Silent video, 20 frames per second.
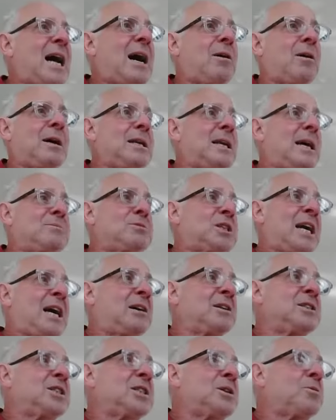now, and I'm
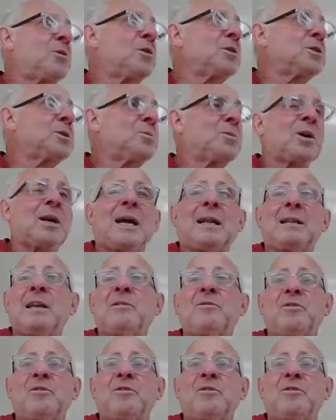challenging Rosenberg on the